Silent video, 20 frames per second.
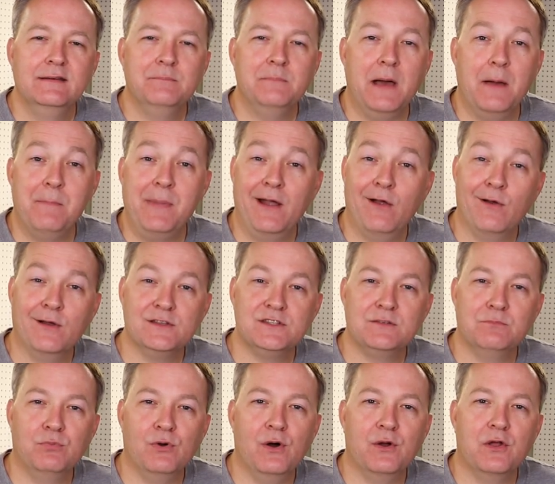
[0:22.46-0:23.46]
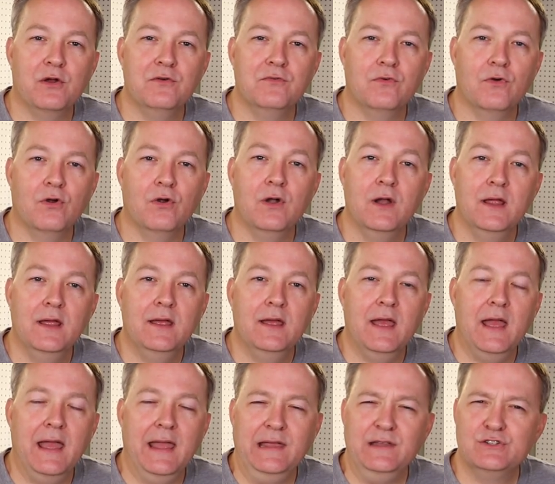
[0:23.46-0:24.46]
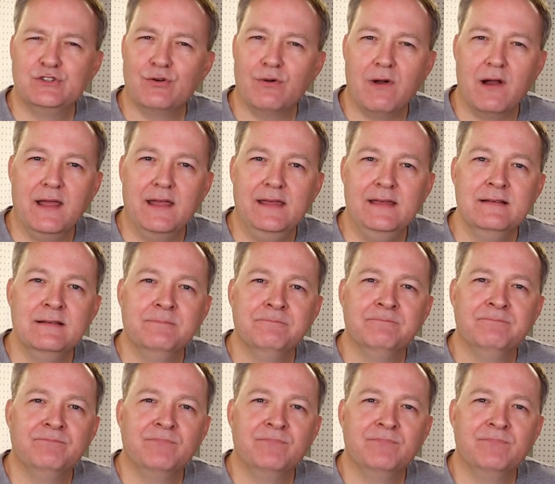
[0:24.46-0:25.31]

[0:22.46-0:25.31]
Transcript: My parents brought over a tray